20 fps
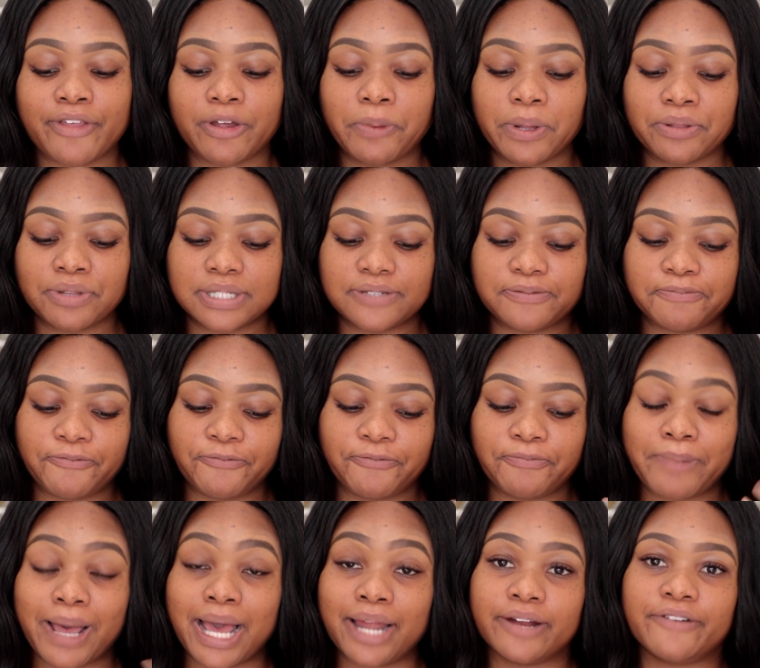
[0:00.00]
that when this
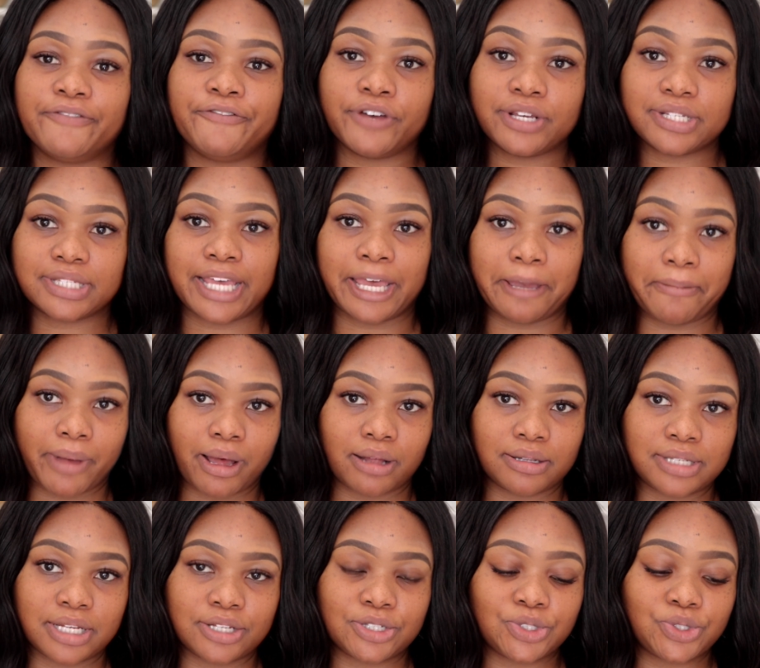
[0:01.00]
palette first came
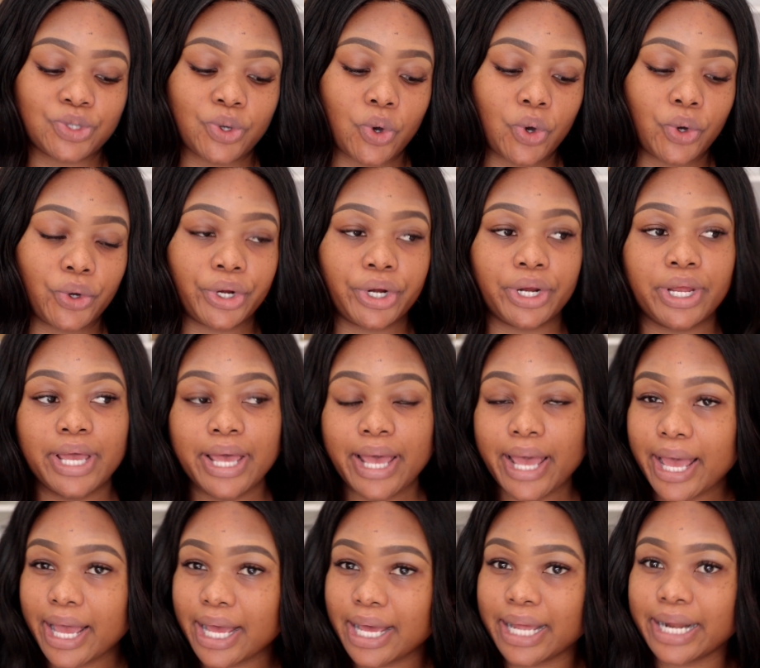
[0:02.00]
out, I saw
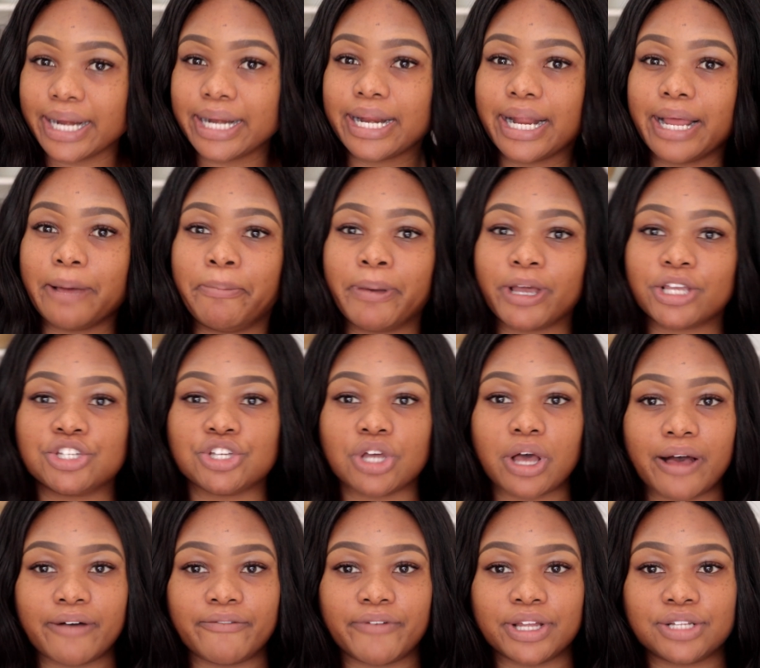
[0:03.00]
a picture
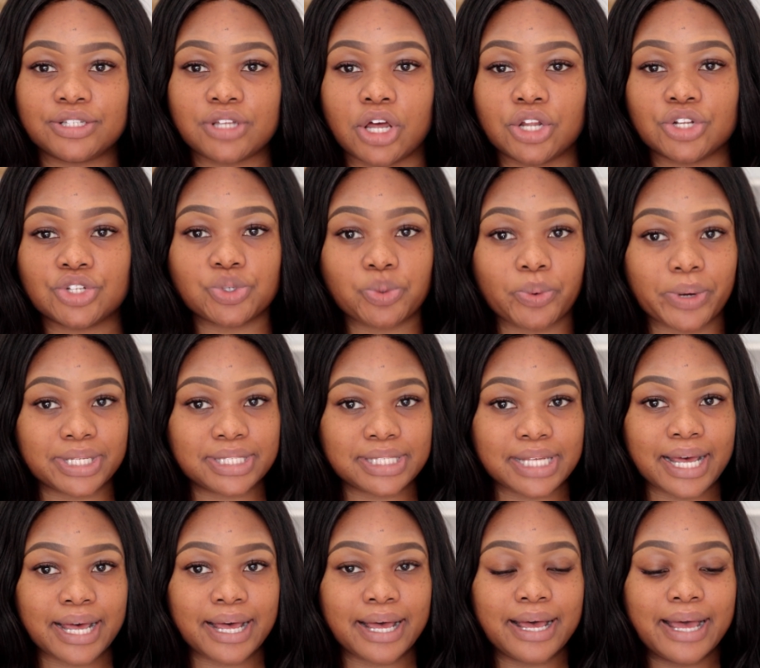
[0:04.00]
of it on
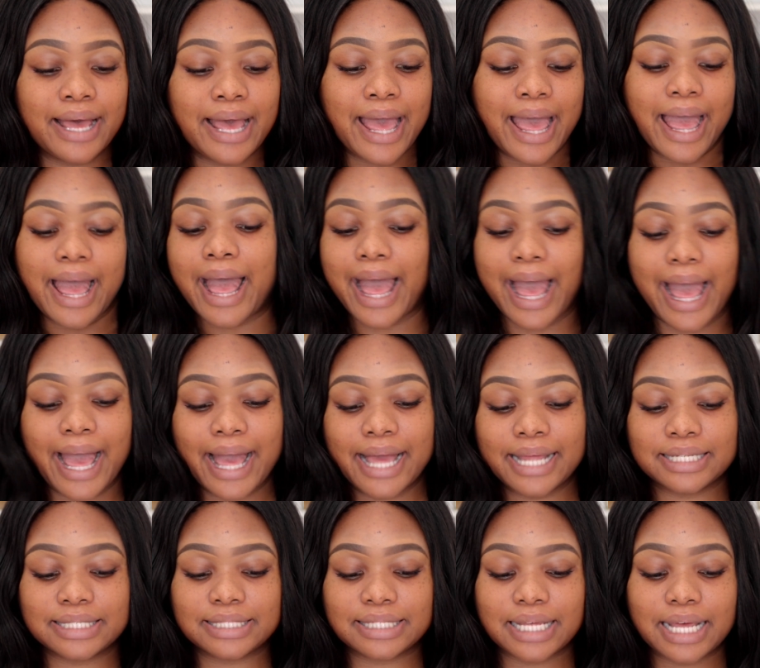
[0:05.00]
Twitter
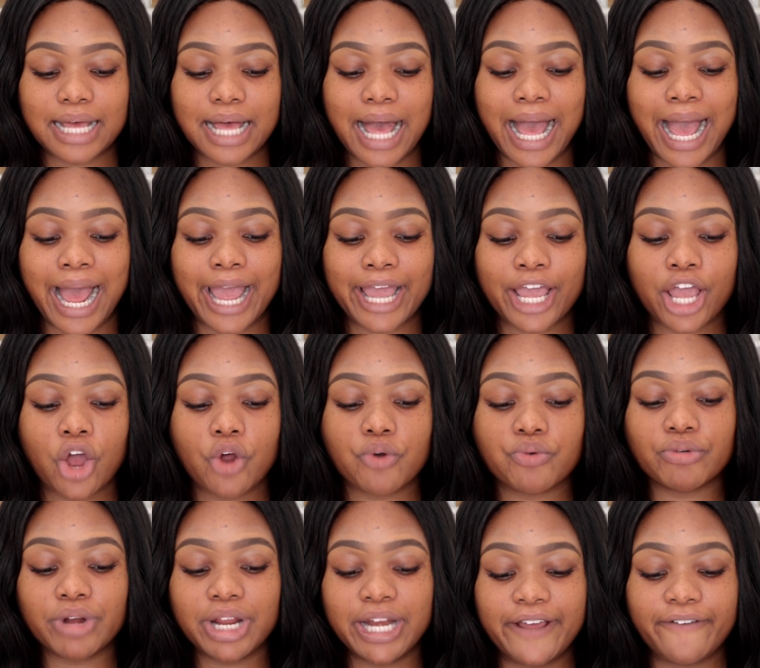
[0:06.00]
and I
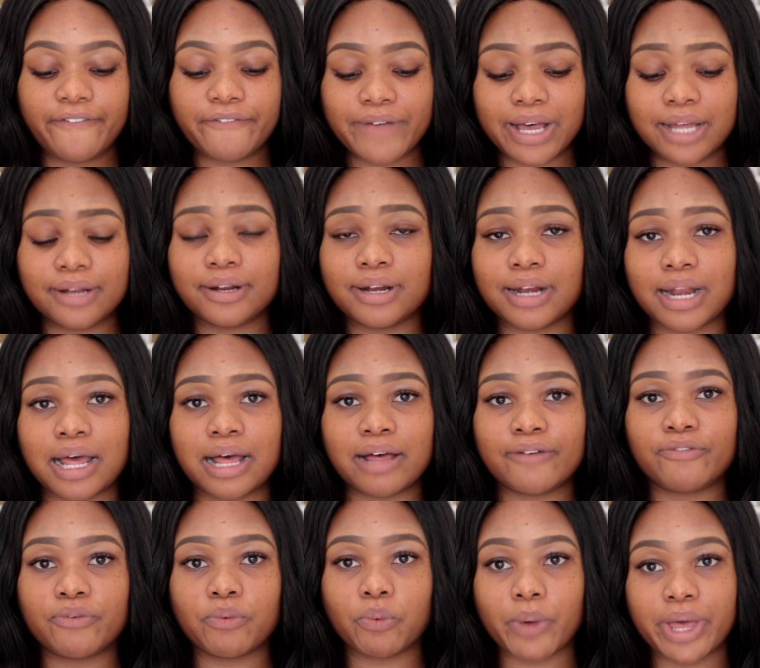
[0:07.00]
really fell in
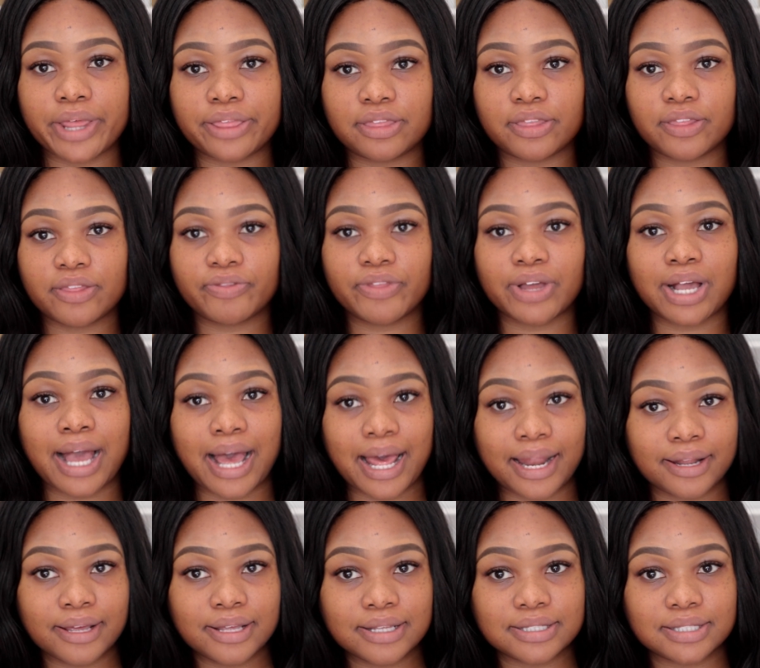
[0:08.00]
love with the
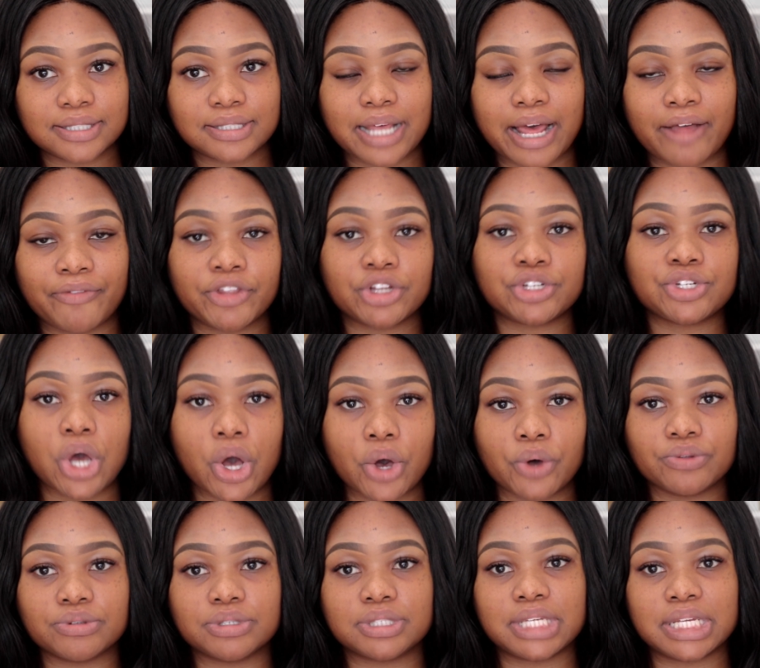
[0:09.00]
colors and the
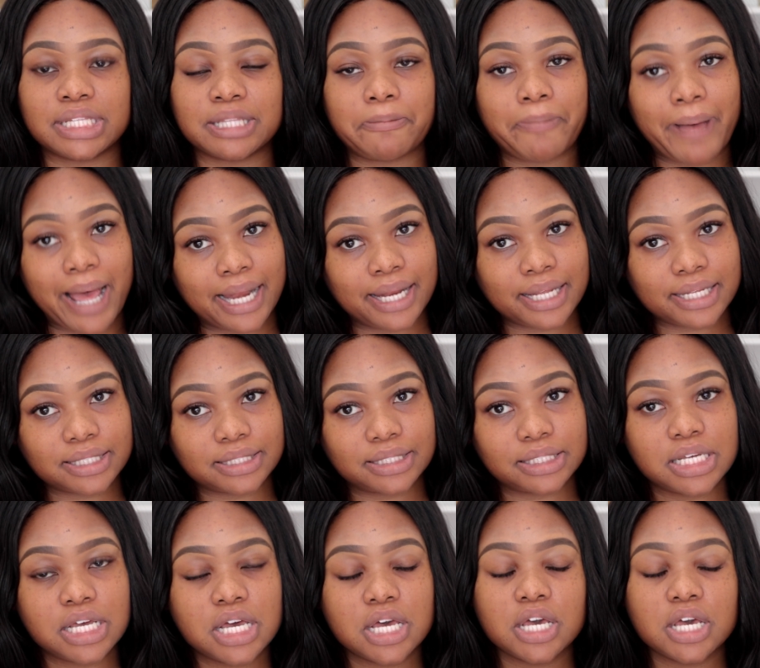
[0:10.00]
tones in the palette.